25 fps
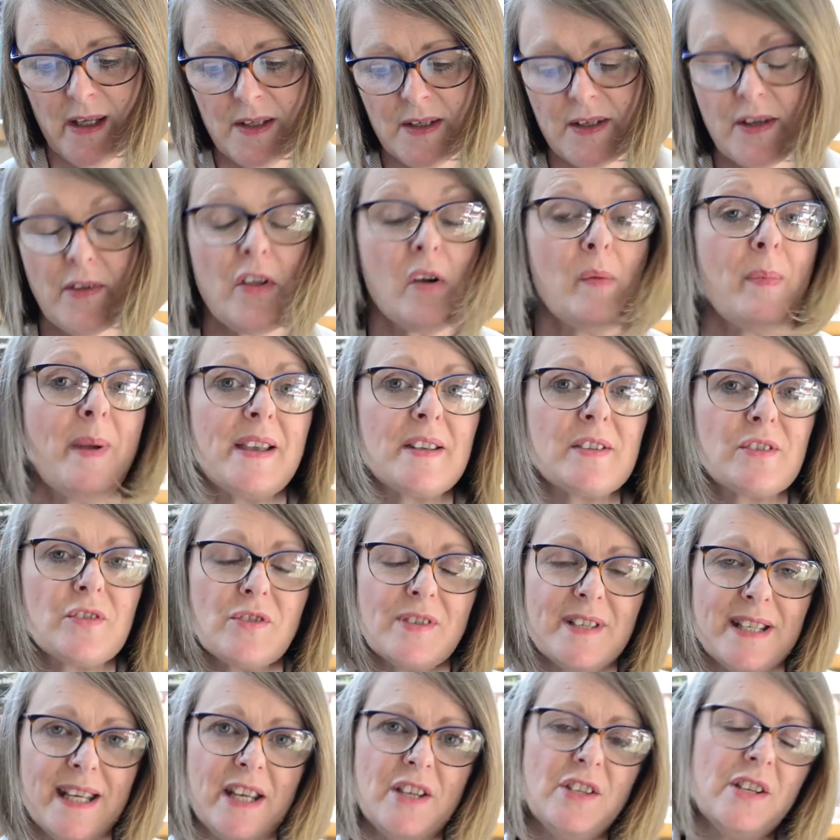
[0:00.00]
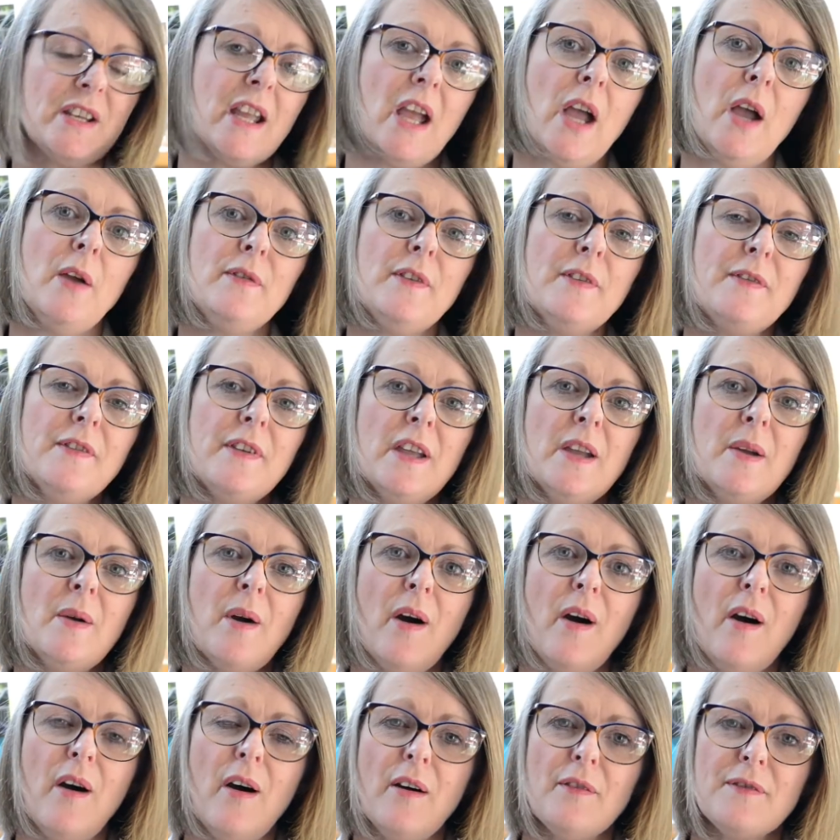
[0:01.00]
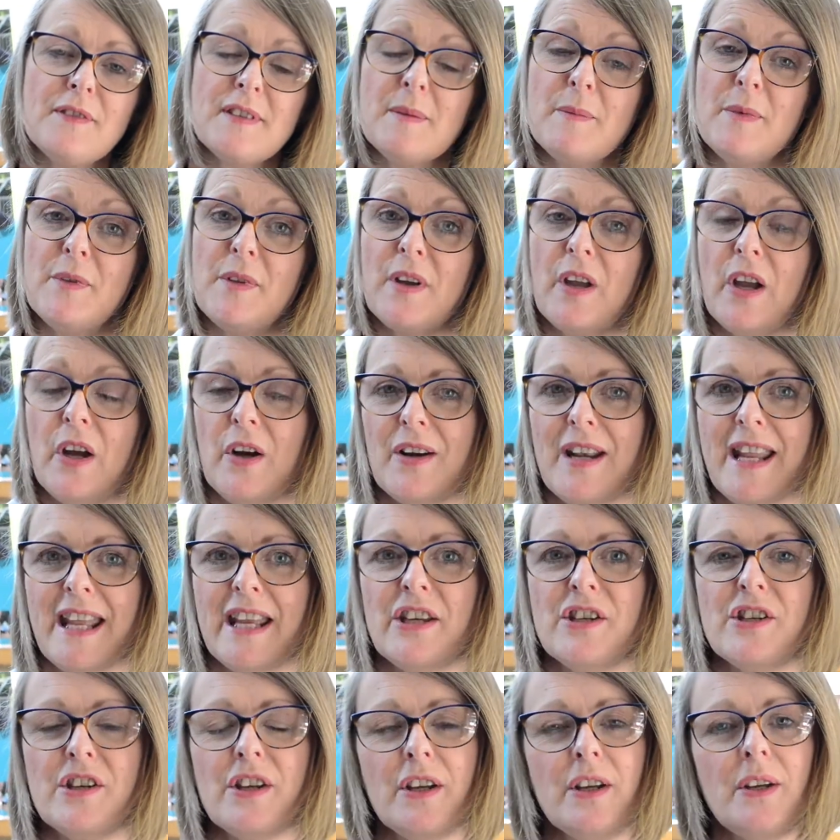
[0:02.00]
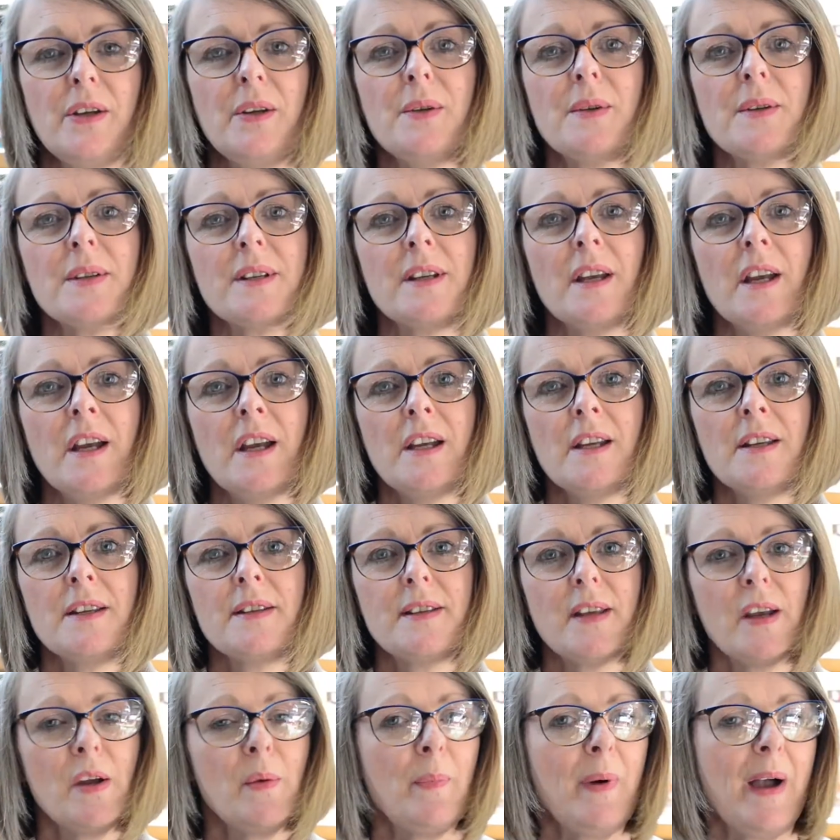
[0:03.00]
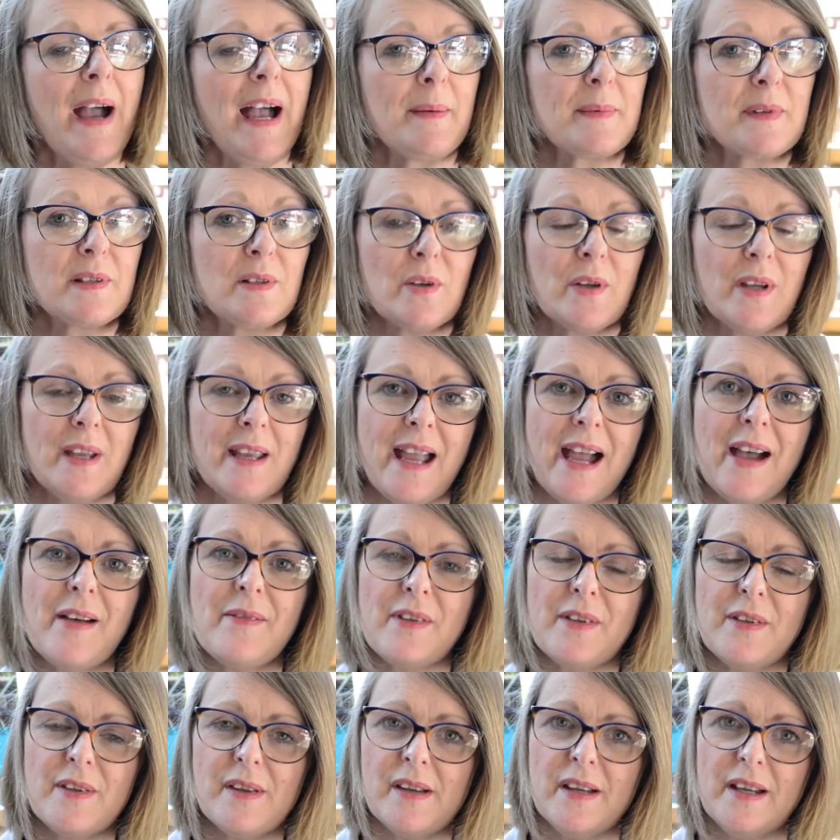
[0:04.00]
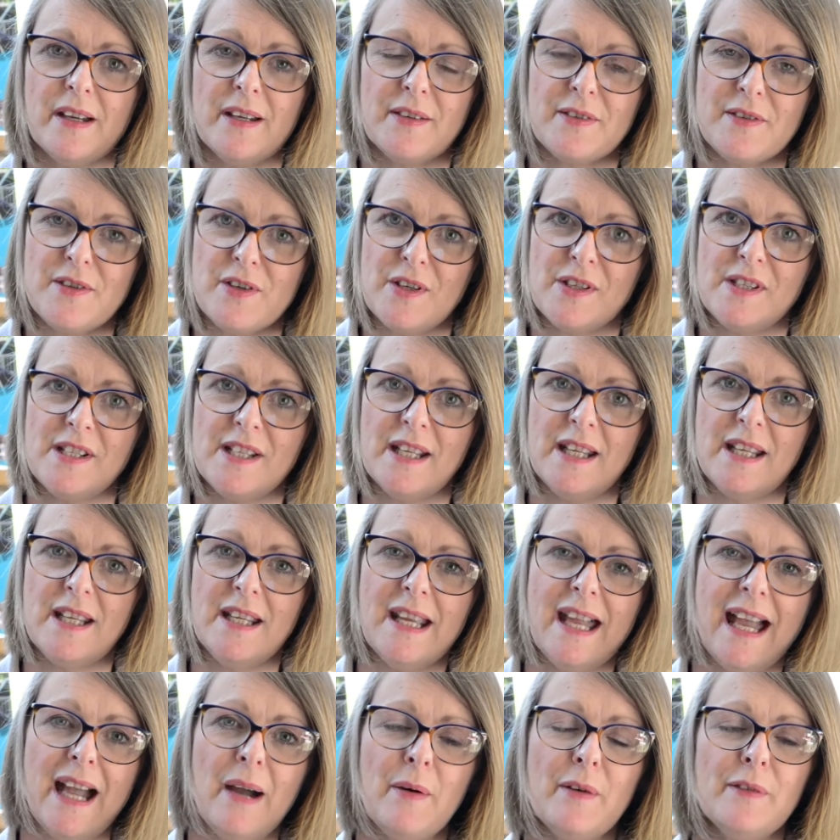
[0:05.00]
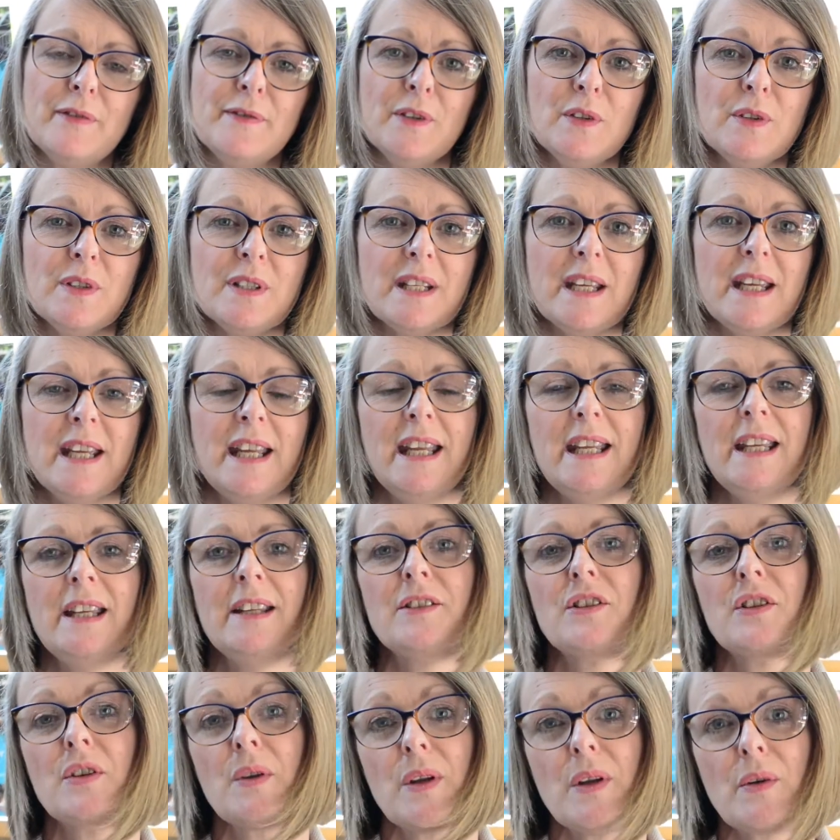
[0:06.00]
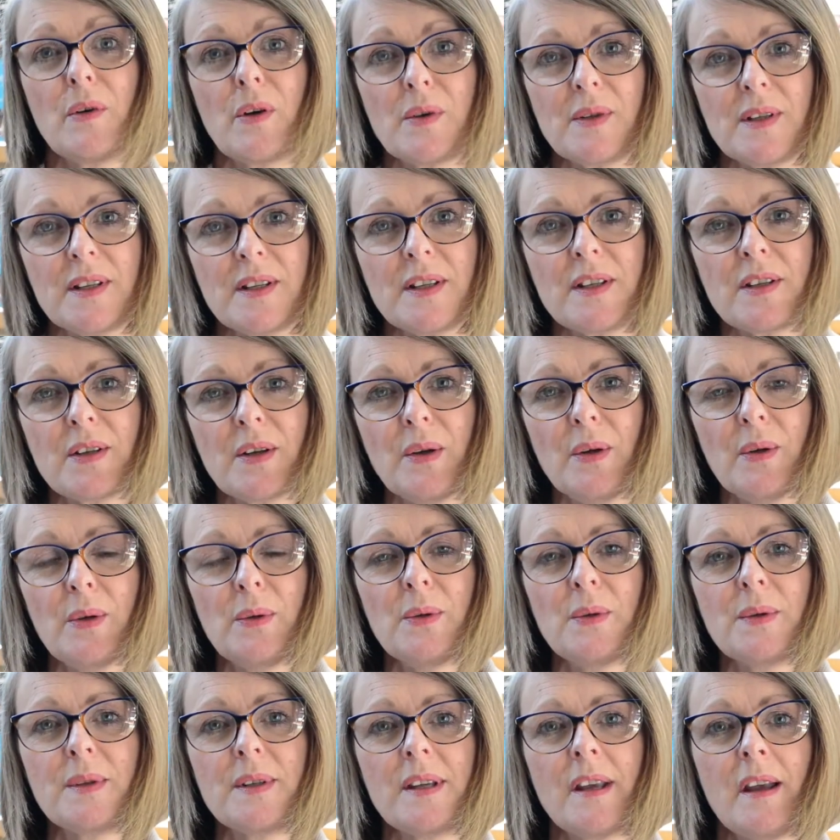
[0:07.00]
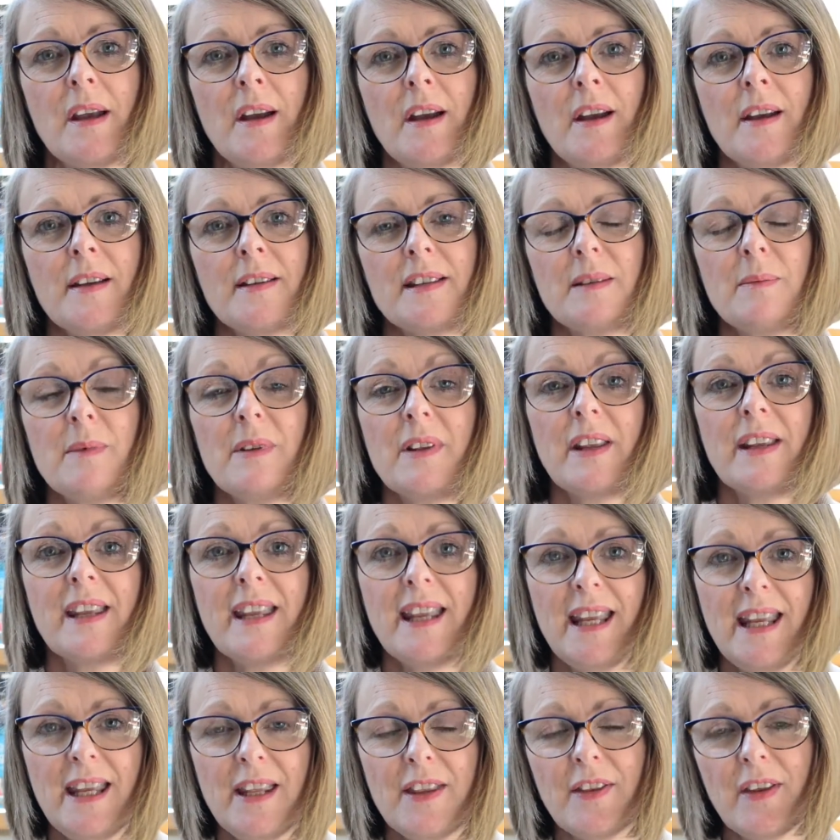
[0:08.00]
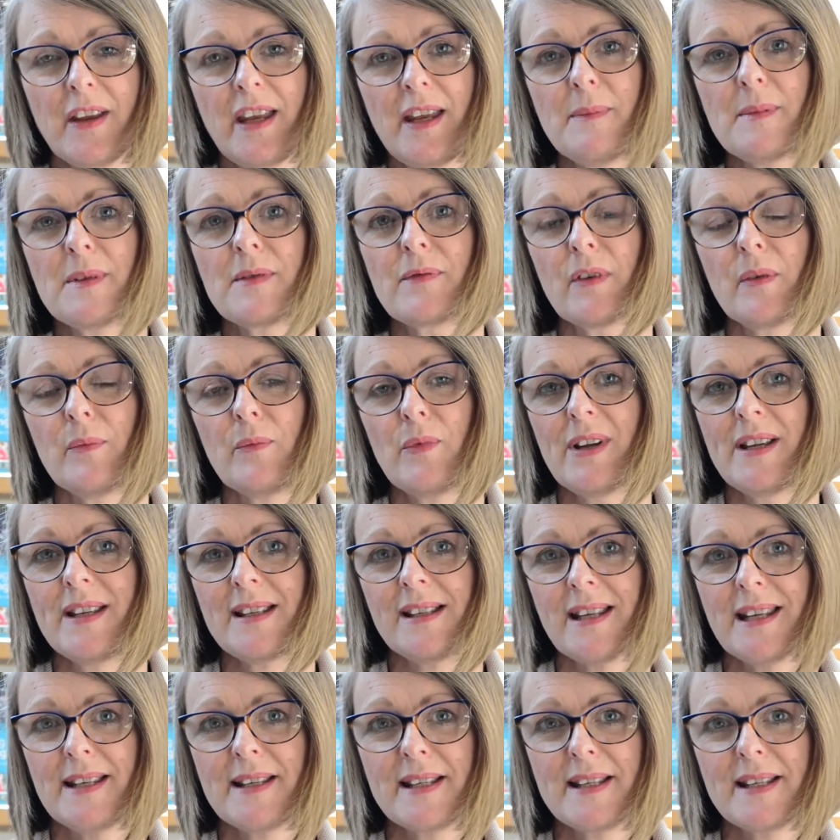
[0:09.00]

So there'll be a strategic overview of some of the current issues, so perhaps looking at the 30-hour funding, 2-year-olds in schools, some of the key themes from recent